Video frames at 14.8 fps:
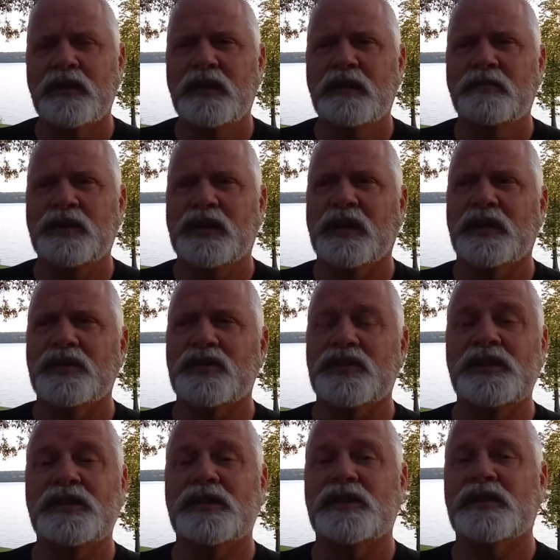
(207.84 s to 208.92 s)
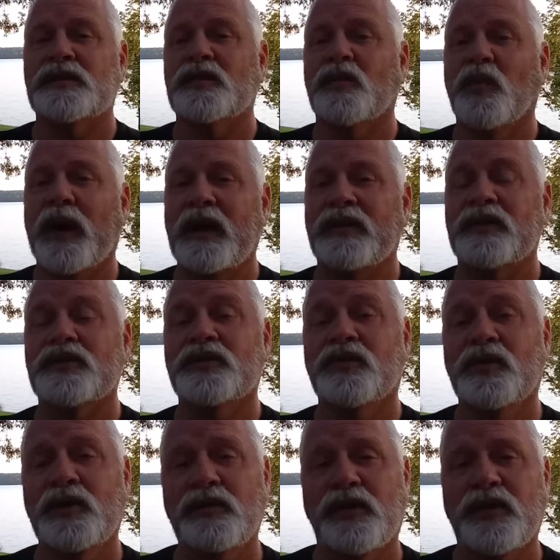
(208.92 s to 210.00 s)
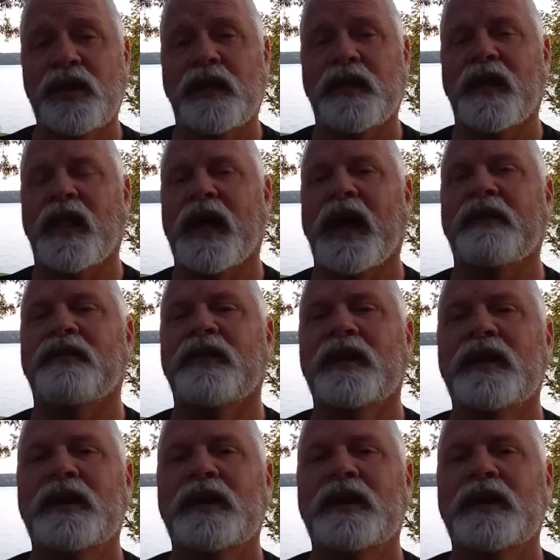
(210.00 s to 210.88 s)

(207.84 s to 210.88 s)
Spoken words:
because Jesus is the way, the truth, and the life.